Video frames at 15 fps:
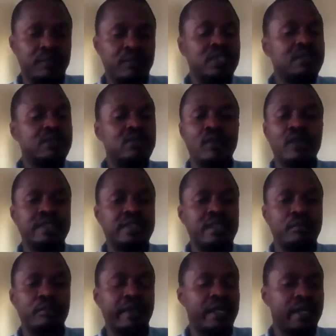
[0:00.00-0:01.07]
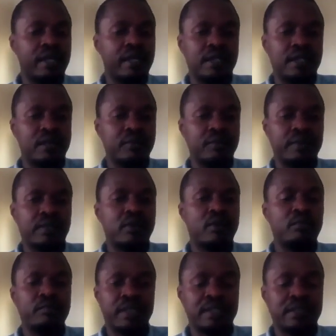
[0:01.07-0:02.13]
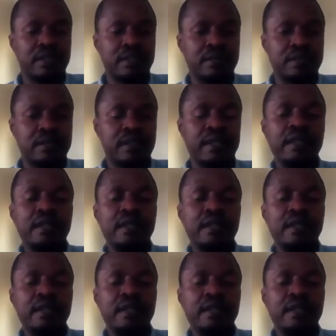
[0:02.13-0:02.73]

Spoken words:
which is always a big headache with compressors.